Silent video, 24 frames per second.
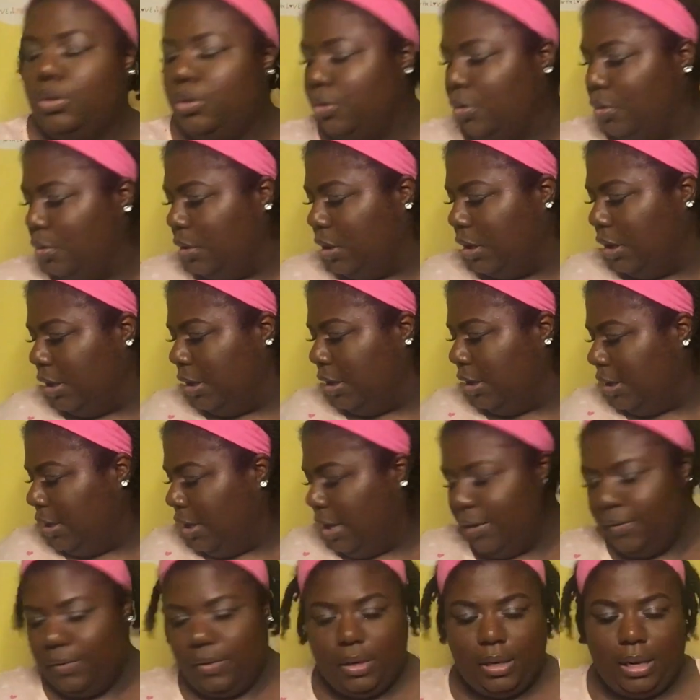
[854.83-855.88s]
so good.
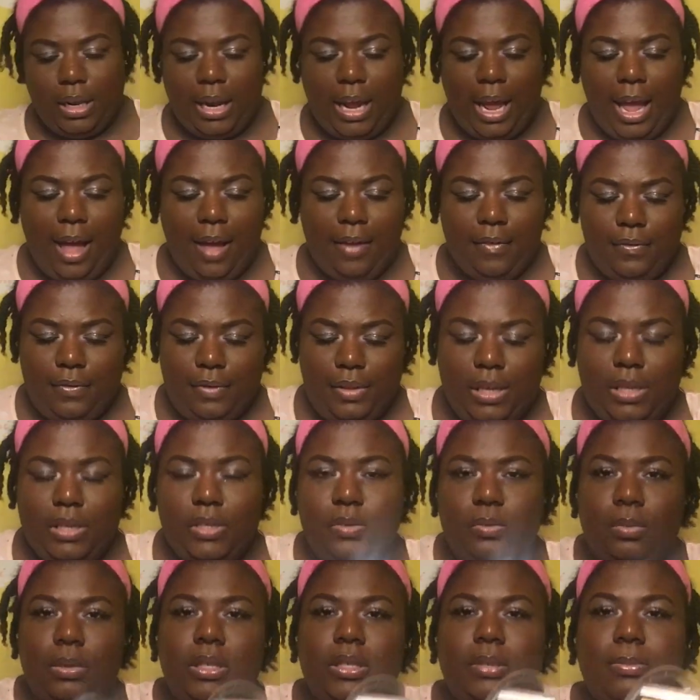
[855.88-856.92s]
And then like I have these
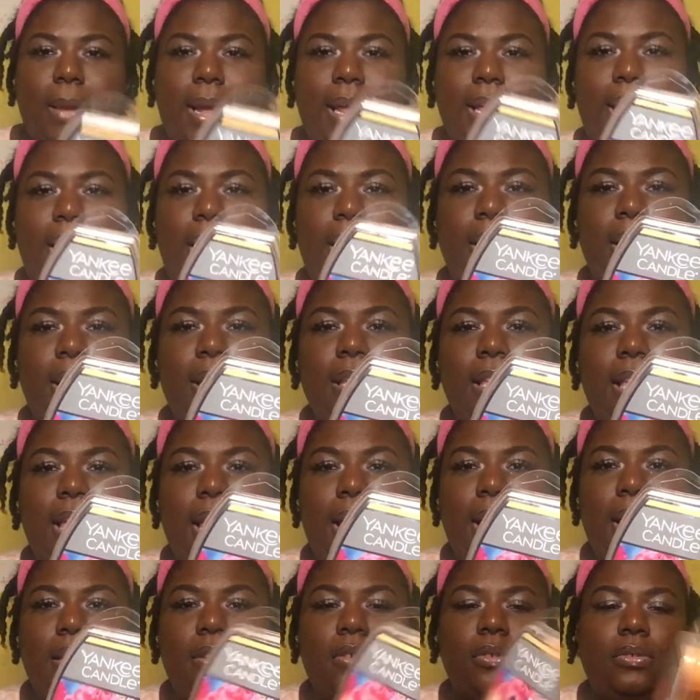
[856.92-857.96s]
ones by Yankee
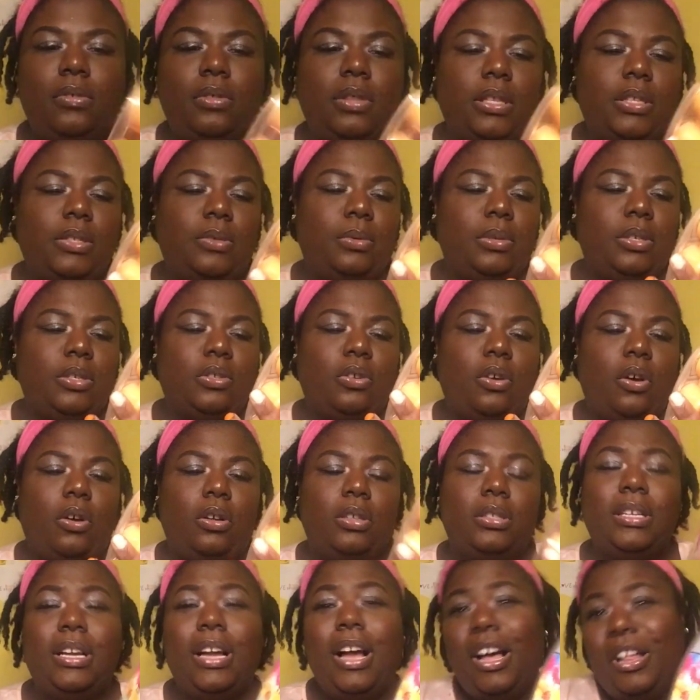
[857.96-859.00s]
Candle. This one is
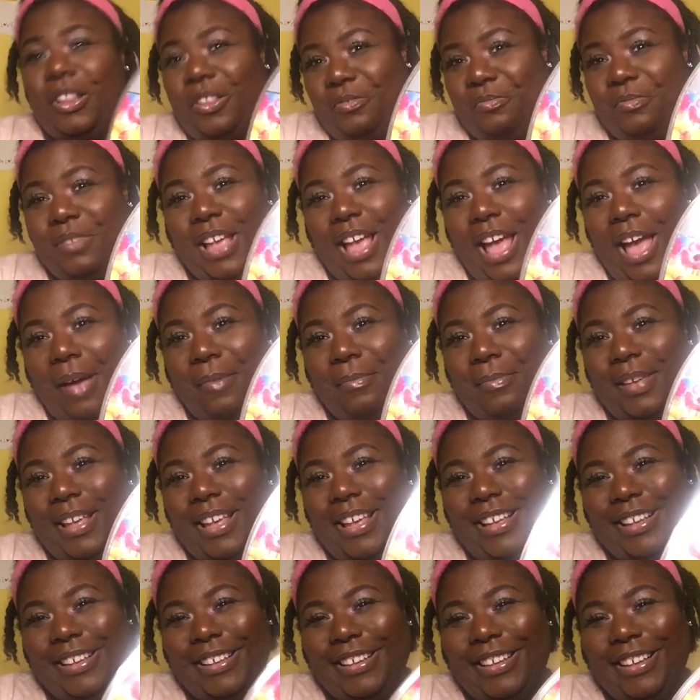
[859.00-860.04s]
called Color Me
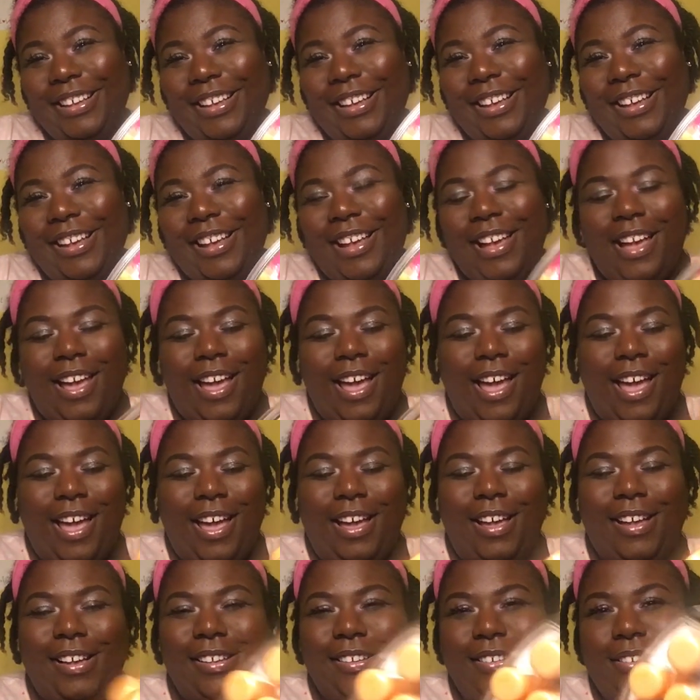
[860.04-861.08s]
Happy,
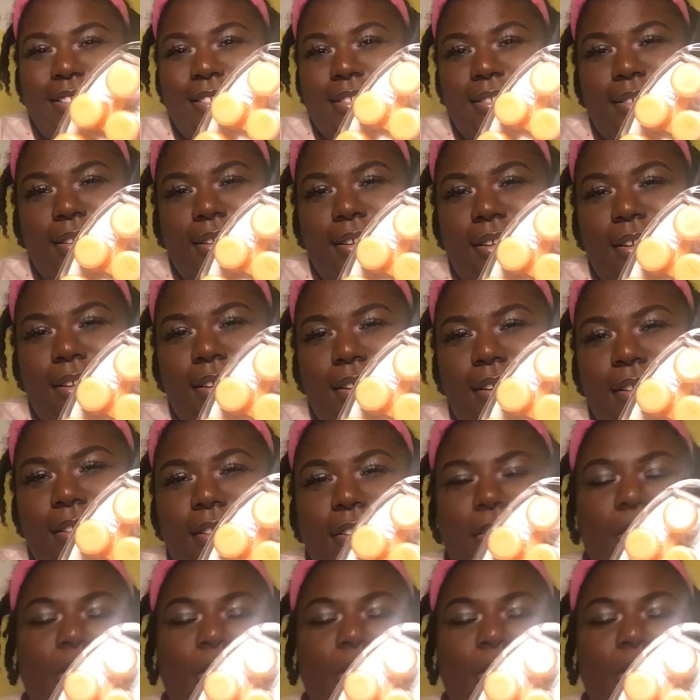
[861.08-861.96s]
and they